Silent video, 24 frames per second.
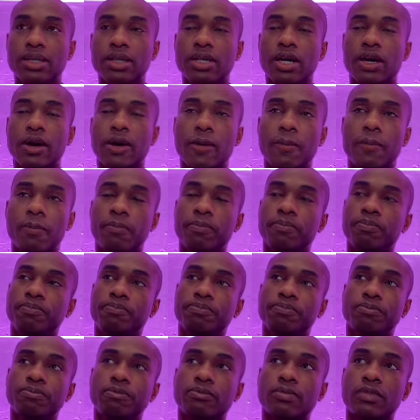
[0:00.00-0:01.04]
um,
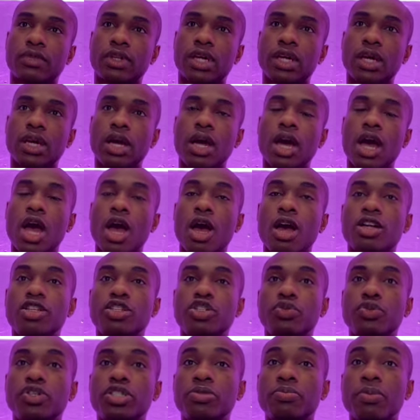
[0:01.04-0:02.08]

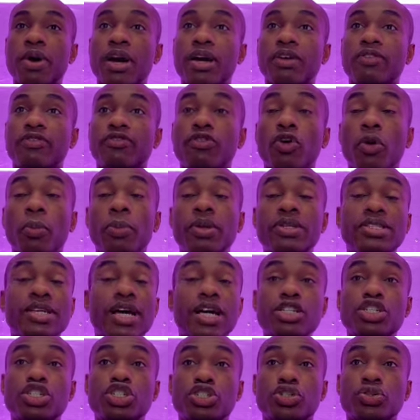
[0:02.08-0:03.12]
to reach my full
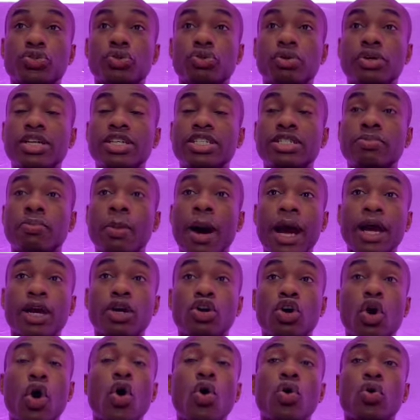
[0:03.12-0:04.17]
potential is my
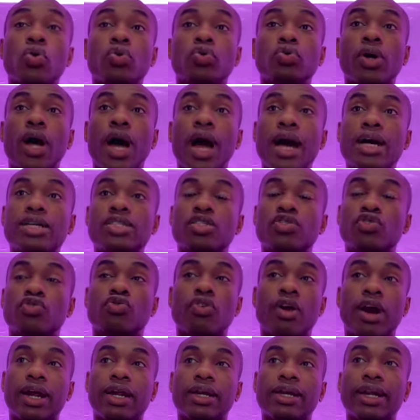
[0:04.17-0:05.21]
goal as of
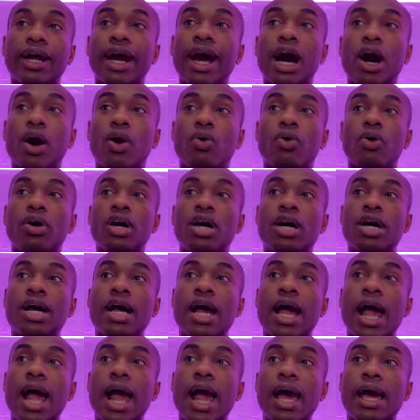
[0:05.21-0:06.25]
right now
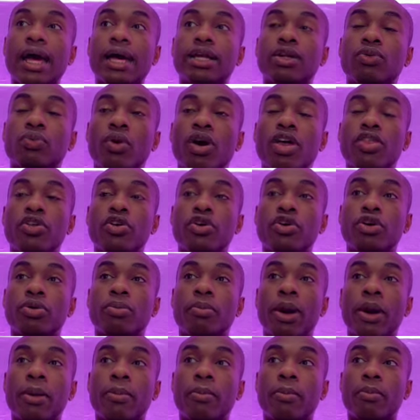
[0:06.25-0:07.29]
and whether
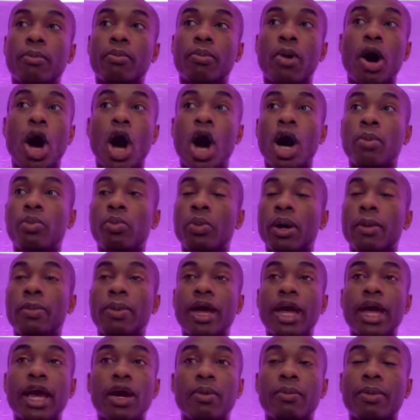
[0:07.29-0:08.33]
my mom, my
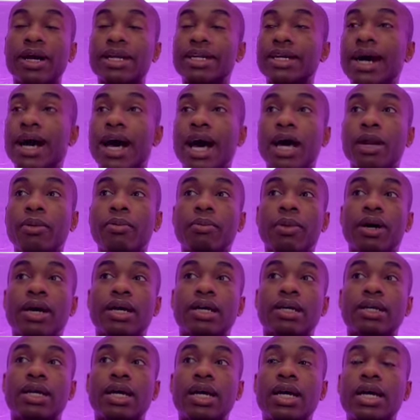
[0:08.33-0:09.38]
parent, my dad,
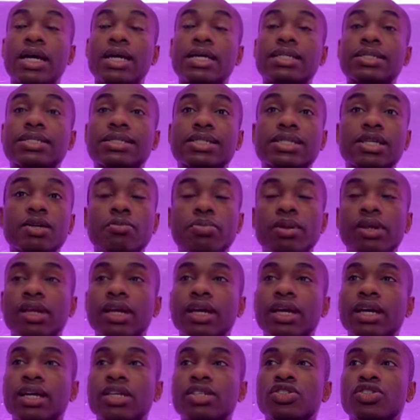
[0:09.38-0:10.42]
my
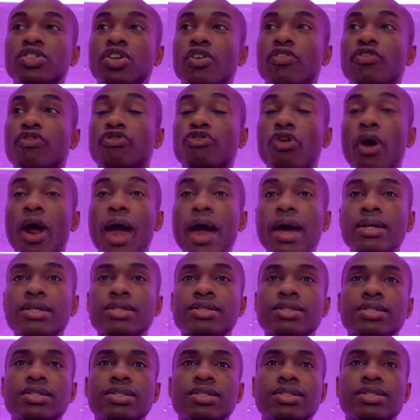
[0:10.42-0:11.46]
siblings,
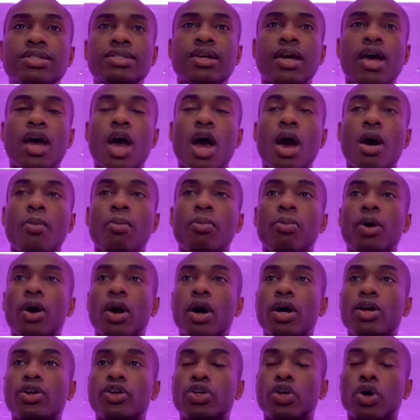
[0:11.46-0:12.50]
friends,
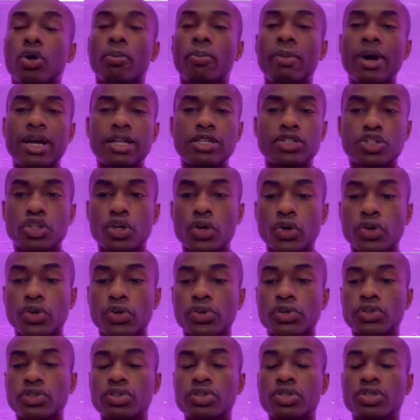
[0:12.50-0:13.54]
you know,
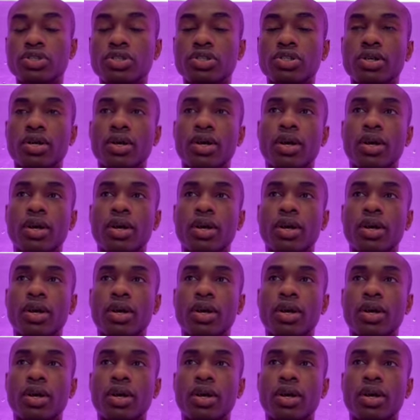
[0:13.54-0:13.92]
mentors,